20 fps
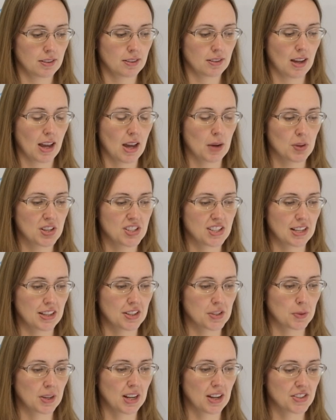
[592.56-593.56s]
how do I say this
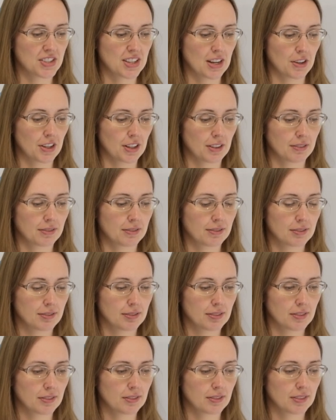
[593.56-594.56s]
without sounding
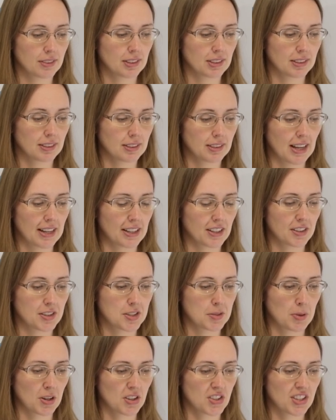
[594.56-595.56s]
like a
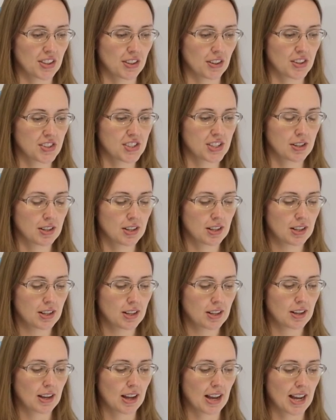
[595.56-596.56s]
conspiracy theorist?
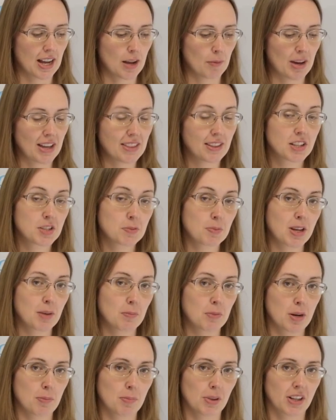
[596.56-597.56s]
Um, I think it's being
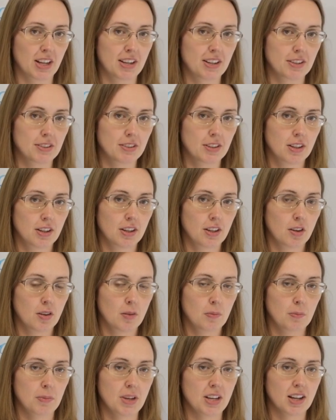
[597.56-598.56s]
manipulated.
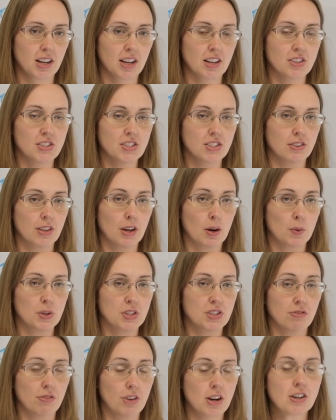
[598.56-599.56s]
because there was
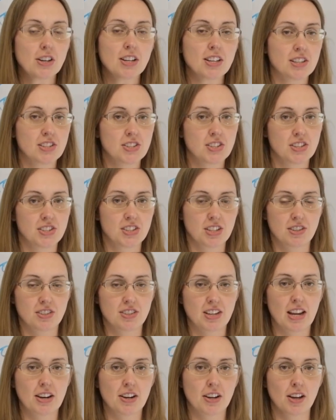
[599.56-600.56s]
very consistent
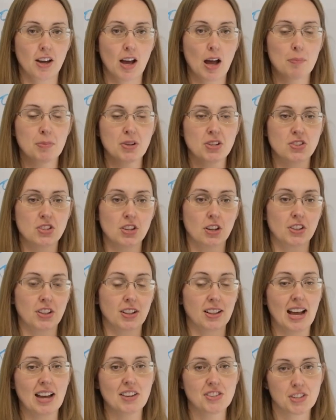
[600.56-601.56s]
data up until the
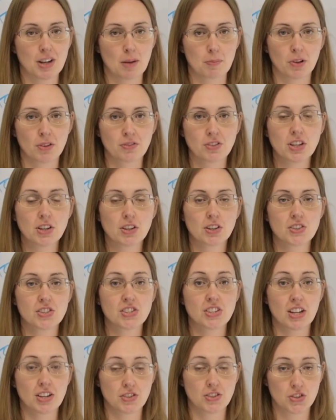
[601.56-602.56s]
last couple of years
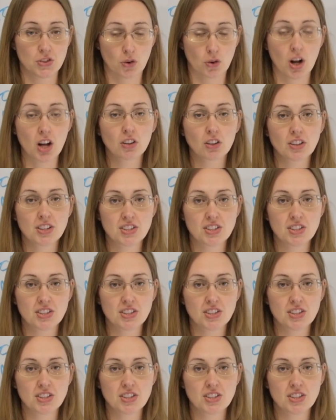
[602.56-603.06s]
that strongly